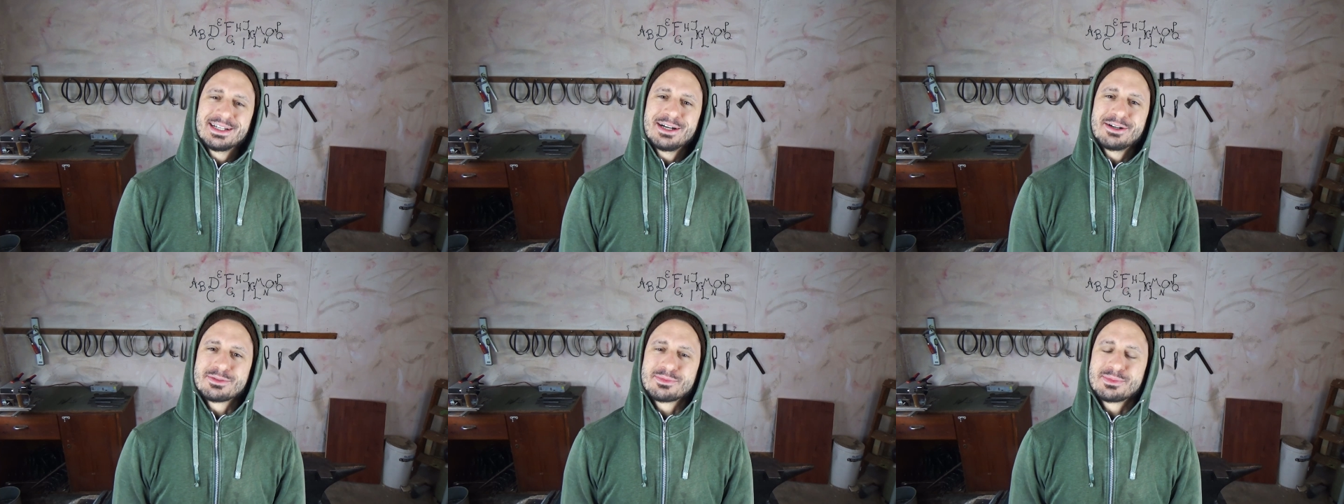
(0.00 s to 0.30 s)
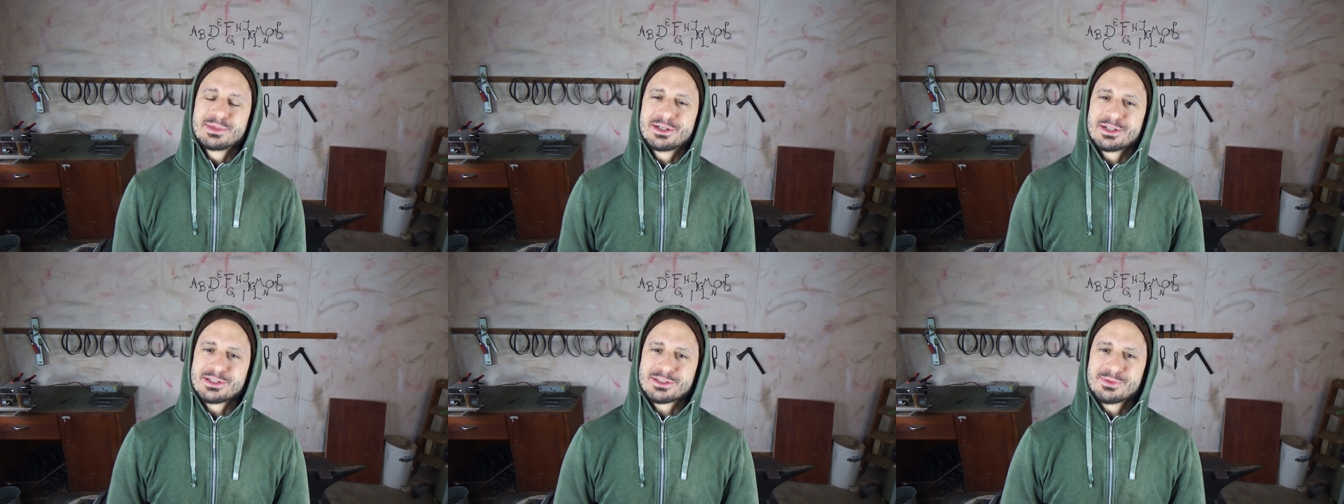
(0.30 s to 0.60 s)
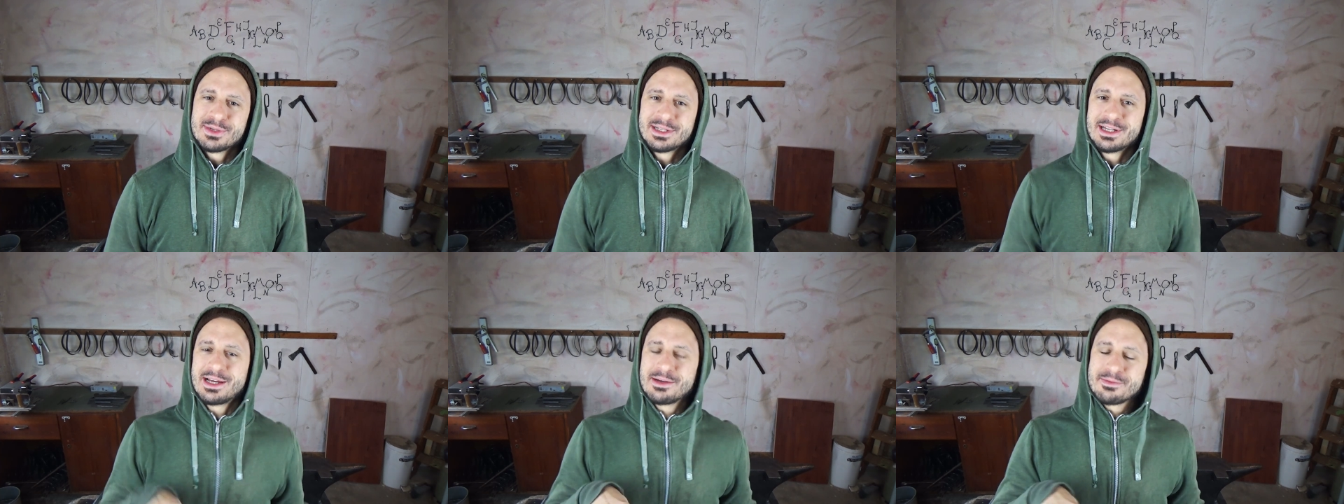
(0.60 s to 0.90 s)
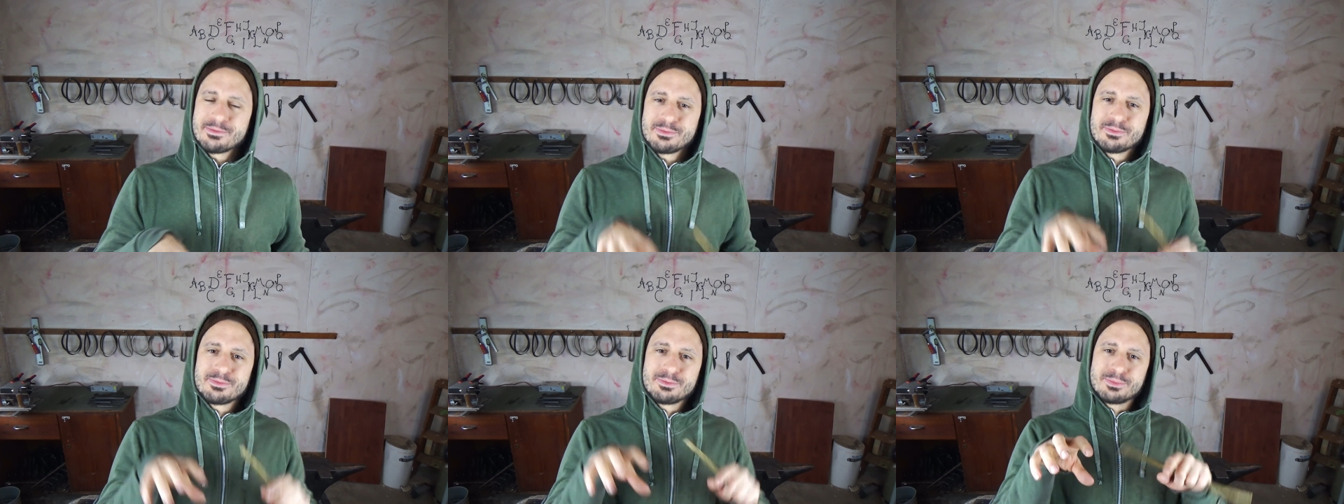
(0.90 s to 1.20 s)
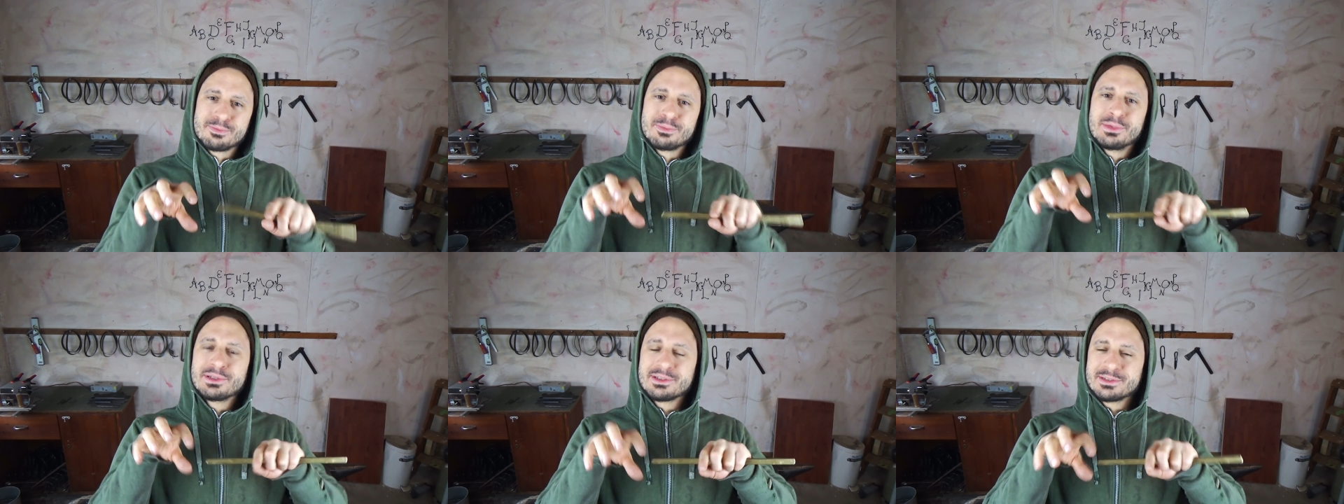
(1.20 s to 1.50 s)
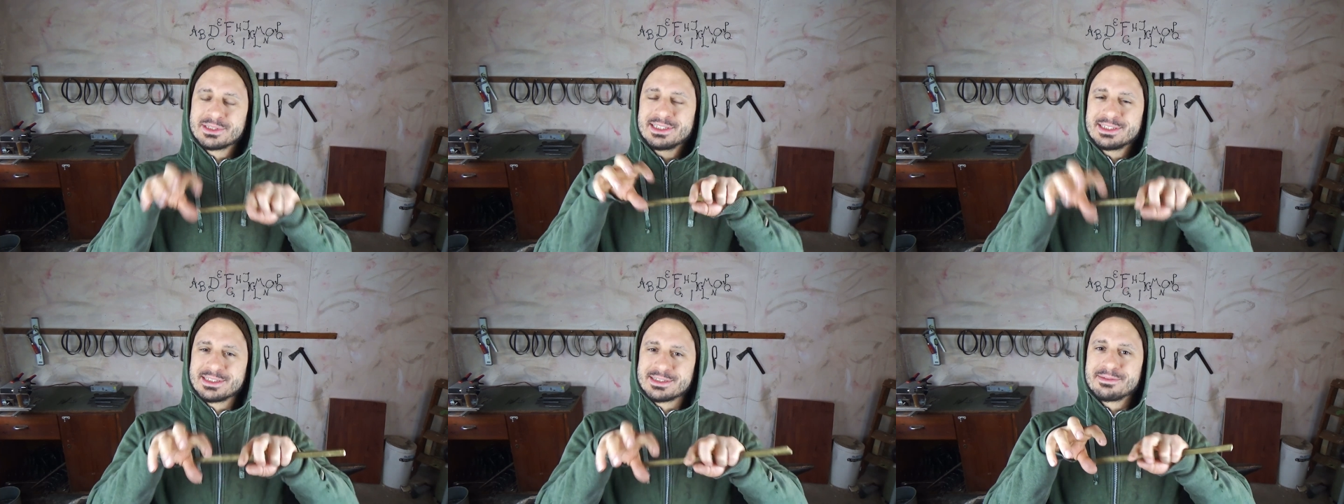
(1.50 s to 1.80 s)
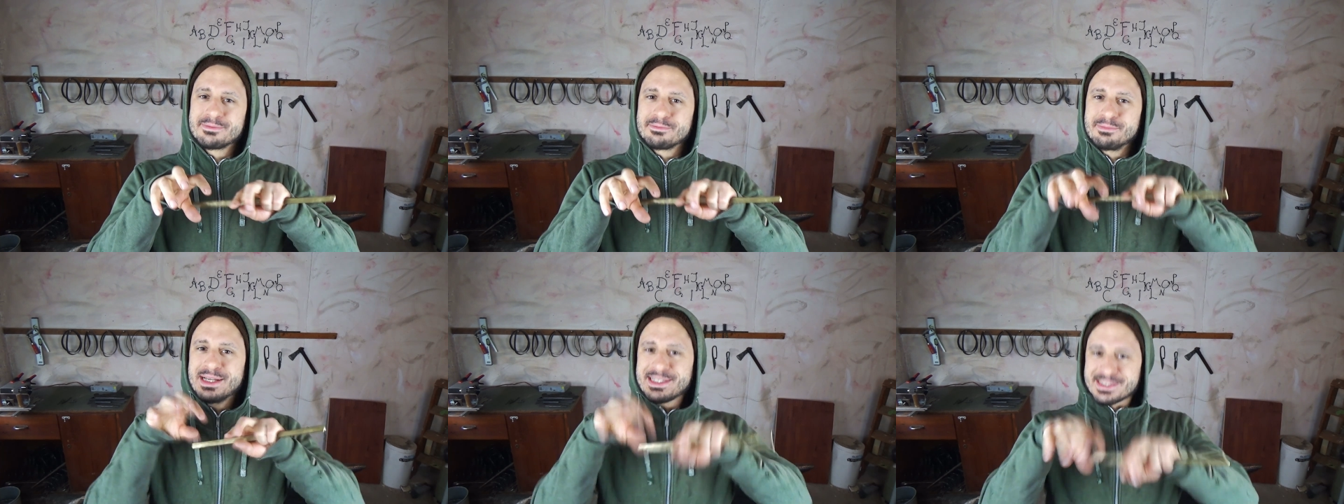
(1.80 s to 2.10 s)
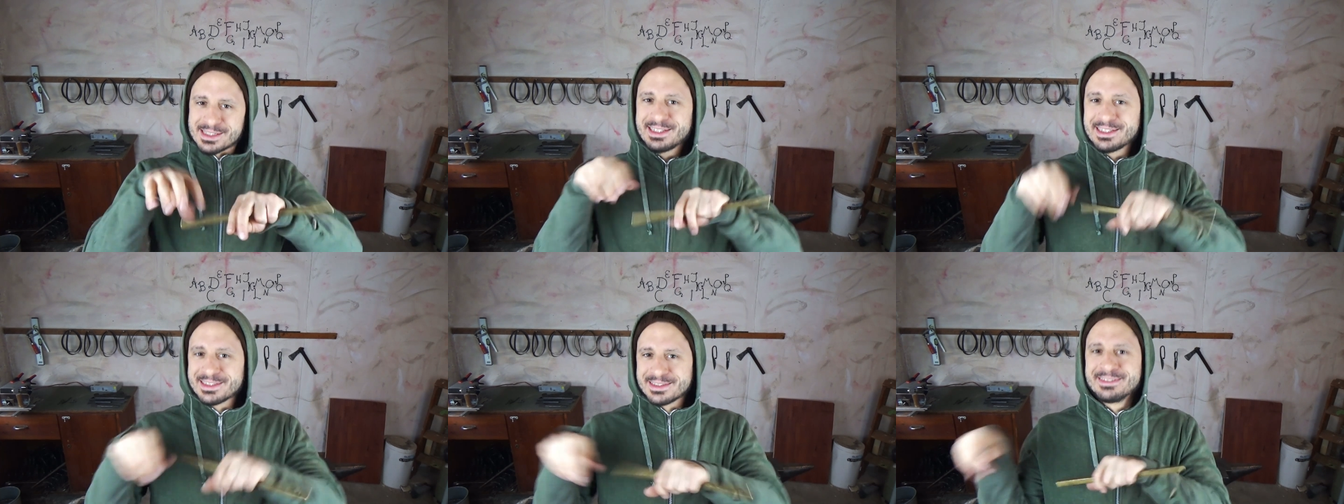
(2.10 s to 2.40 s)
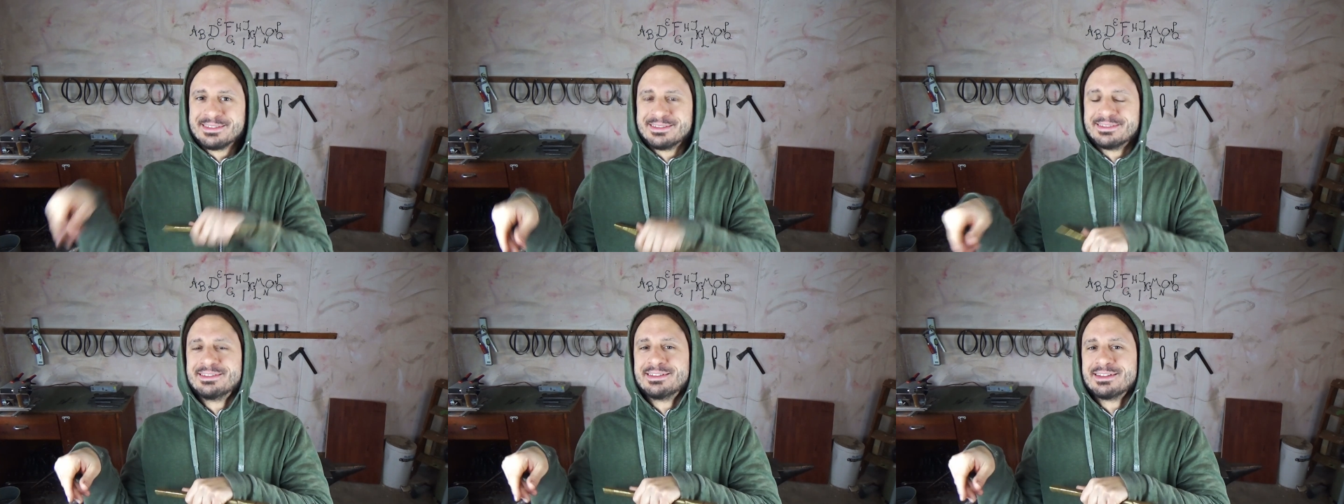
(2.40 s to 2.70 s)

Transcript: out because when I put in messing,